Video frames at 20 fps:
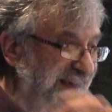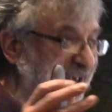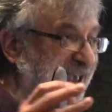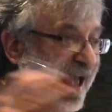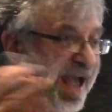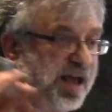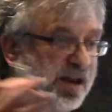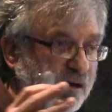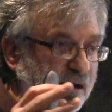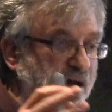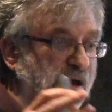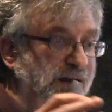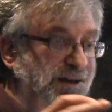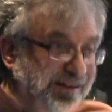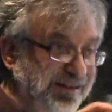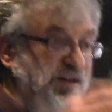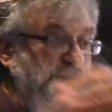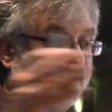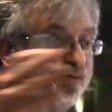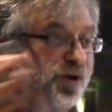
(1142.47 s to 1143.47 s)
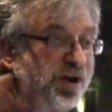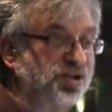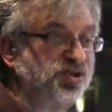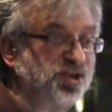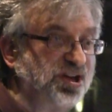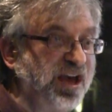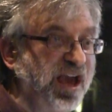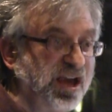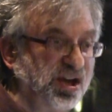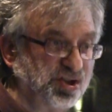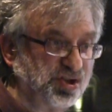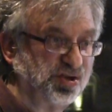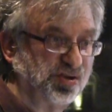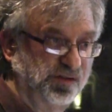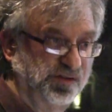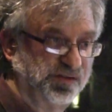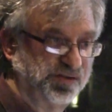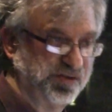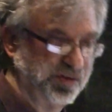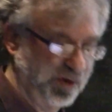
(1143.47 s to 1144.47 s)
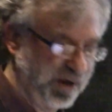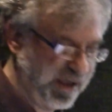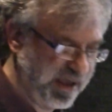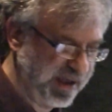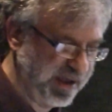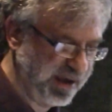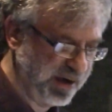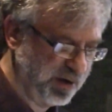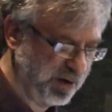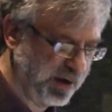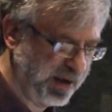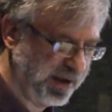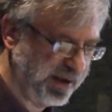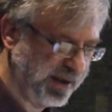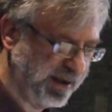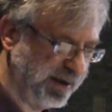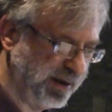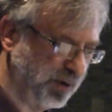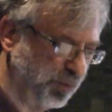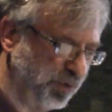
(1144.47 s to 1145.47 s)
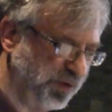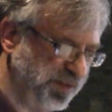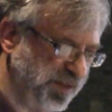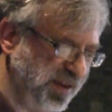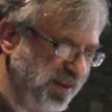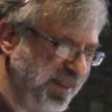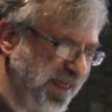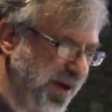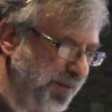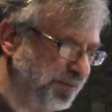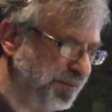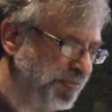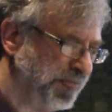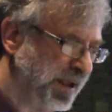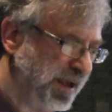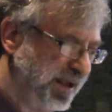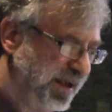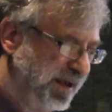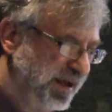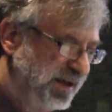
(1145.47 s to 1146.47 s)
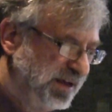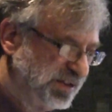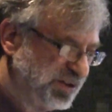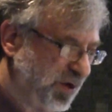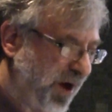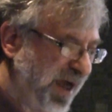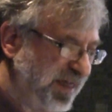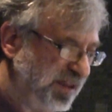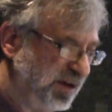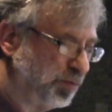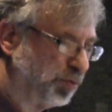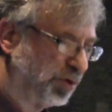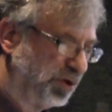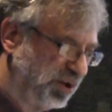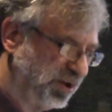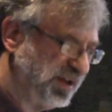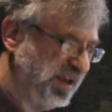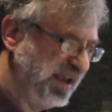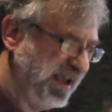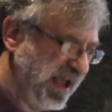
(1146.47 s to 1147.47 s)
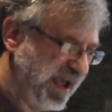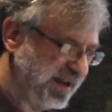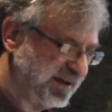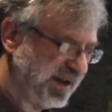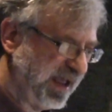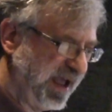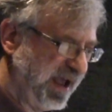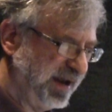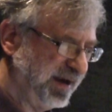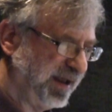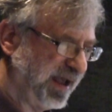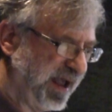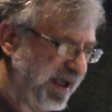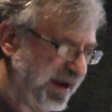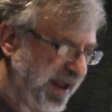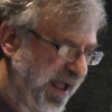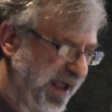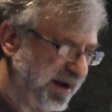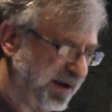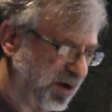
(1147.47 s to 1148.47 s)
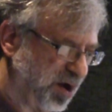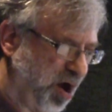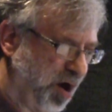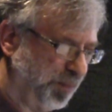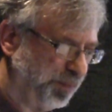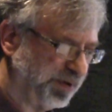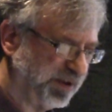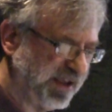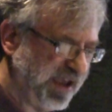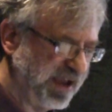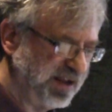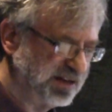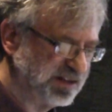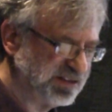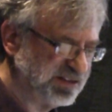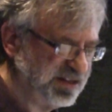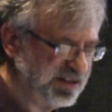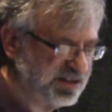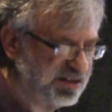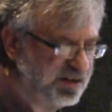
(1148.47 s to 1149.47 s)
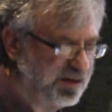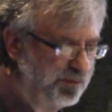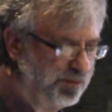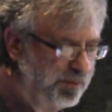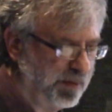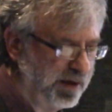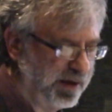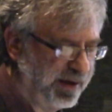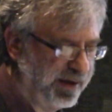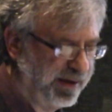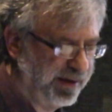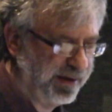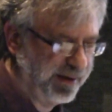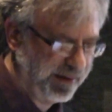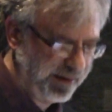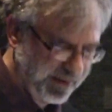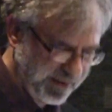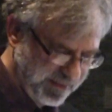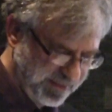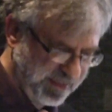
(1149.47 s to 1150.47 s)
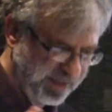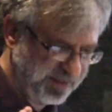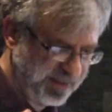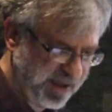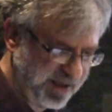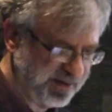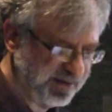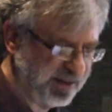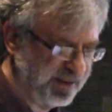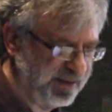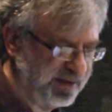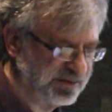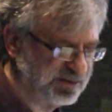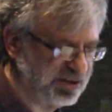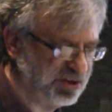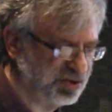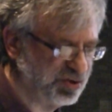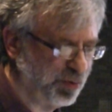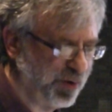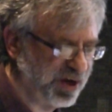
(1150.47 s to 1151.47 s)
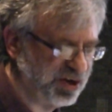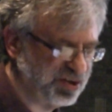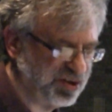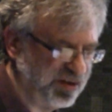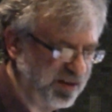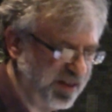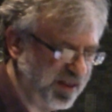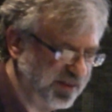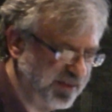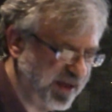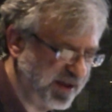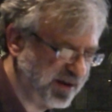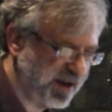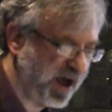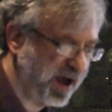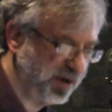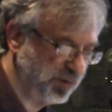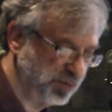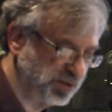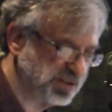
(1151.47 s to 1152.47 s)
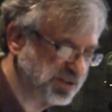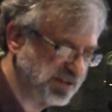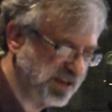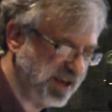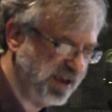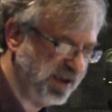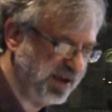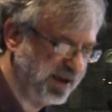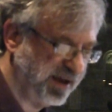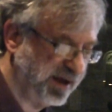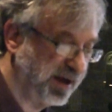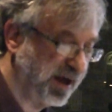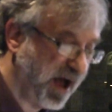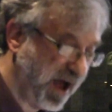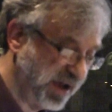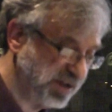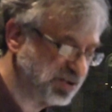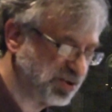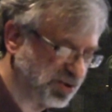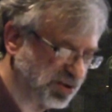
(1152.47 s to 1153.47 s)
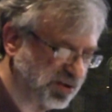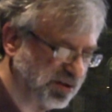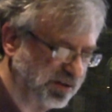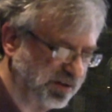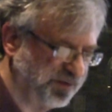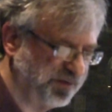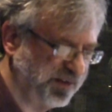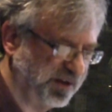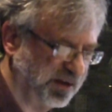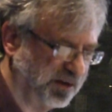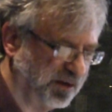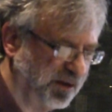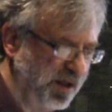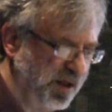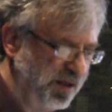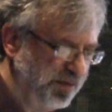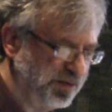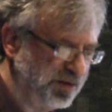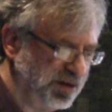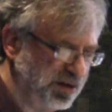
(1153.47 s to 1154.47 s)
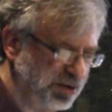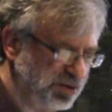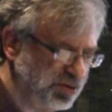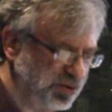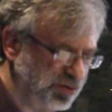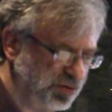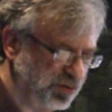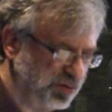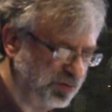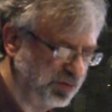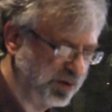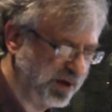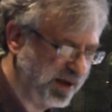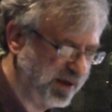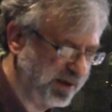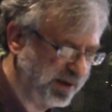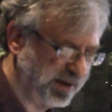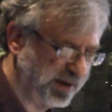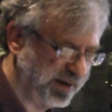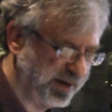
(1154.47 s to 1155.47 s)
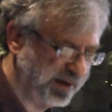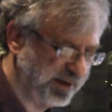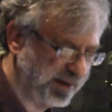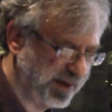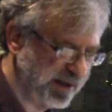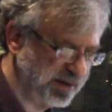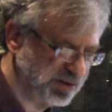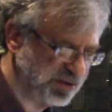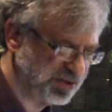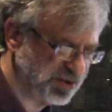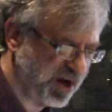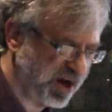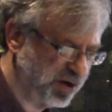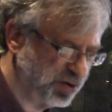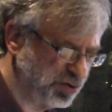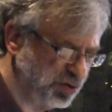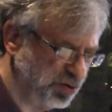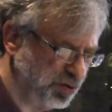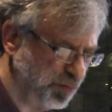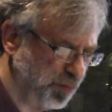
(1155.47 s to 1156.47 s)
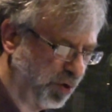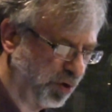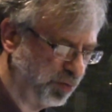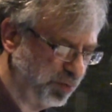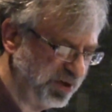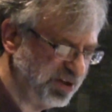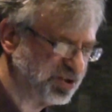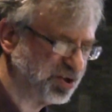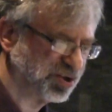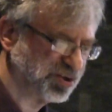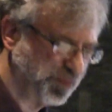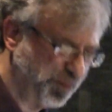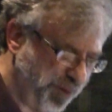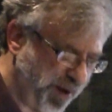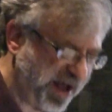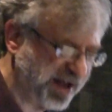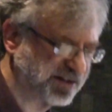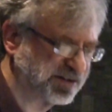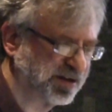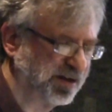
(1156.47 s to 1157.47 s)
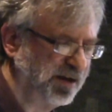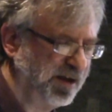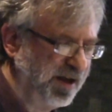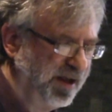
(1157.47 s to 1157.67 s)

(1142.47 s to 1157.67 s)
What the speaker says: again differentiations within them. So I think we're looking at a complicated system, a situation that I would say I certainly feel the need to do and desire to do more research. But